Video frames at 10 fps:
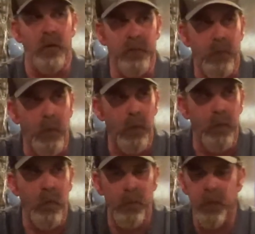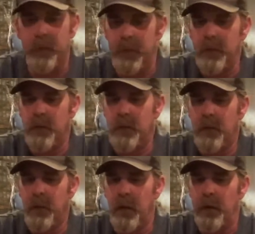of what we're brewing. But
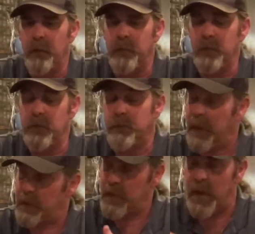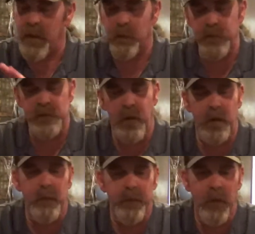in fact, Chad and I were just
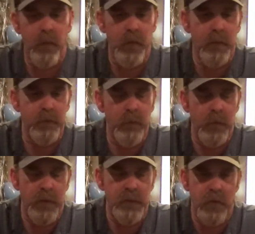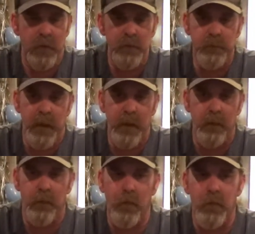talking about that. We're gonna start paying a
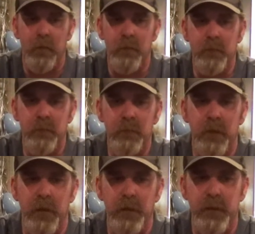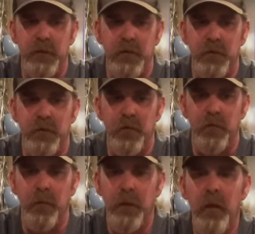little more attention to
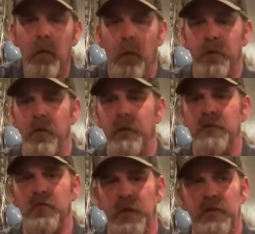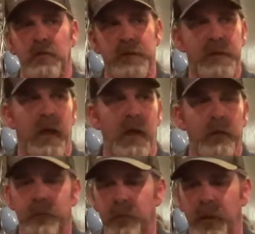when we're doing these traditional
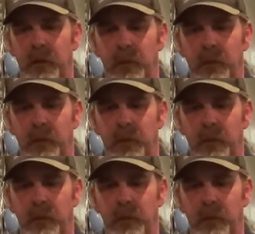styles, like